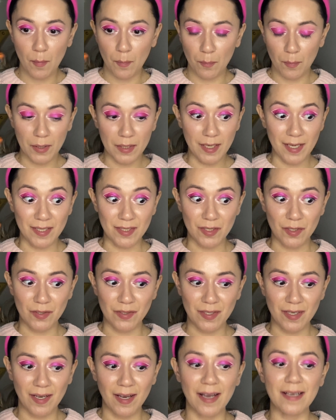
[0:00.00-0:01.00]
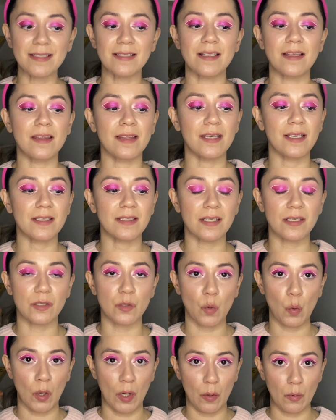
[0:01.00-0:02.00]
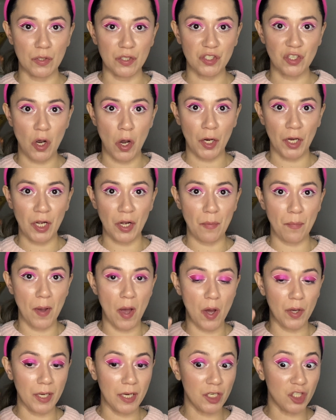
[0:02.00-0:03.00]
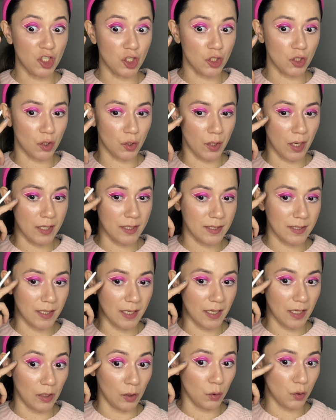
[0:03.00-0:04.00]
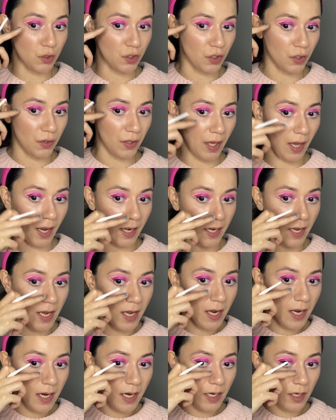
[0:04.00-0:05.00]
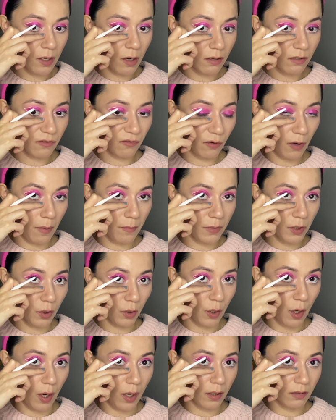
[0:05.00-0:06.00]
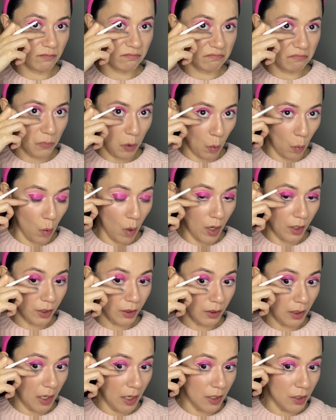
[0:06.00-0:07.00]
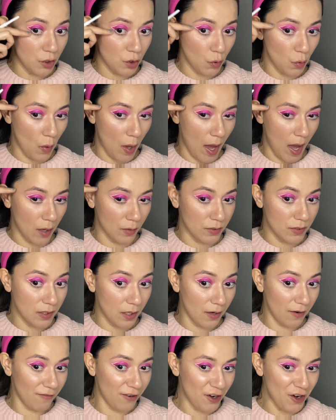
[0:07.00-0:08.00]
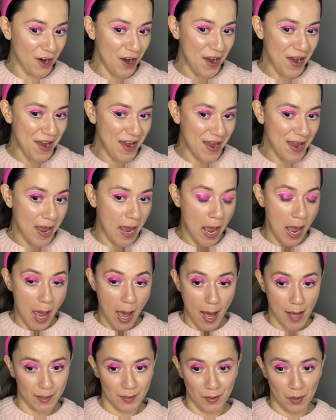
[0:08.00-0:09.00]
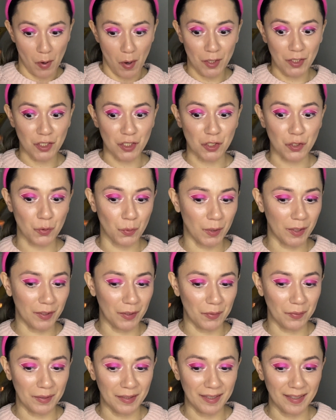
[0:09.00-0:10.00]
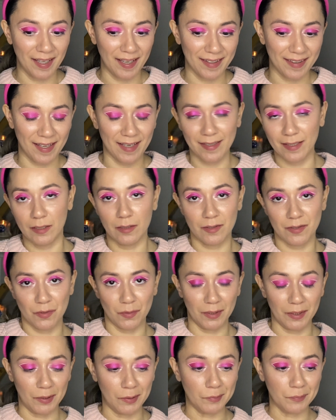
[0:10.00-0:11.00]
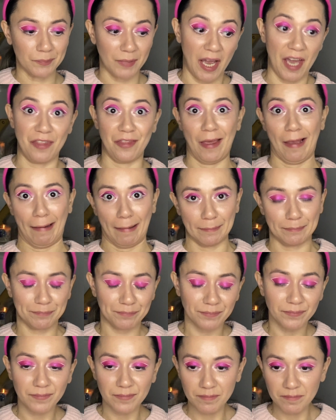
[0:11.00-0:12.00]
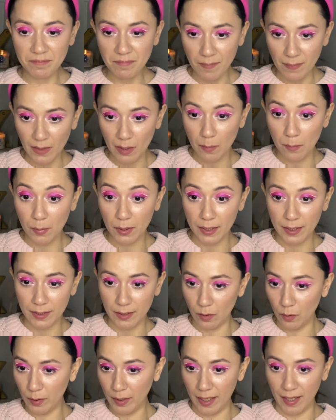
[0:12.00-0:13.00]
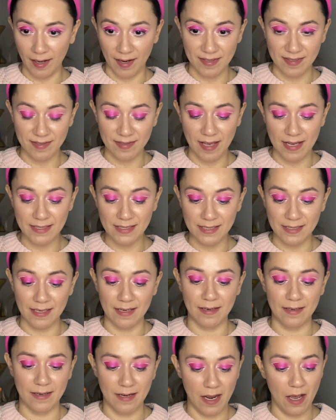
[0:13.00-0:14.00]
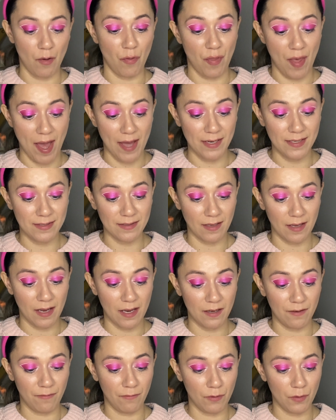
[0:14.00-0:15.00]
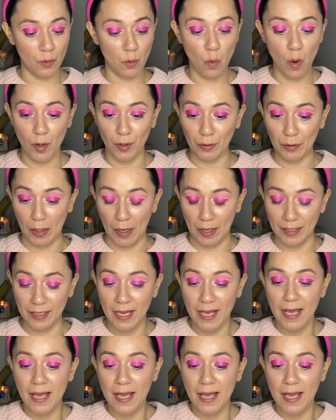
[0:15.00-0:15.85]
But as you see, guys, this is what I was talking about. It just creates the illusion that it goes from your waterline to outside of your eye. I don't know. I just really, really like that. It looks really cool, I think. But okay, guys, that is it for the waterline.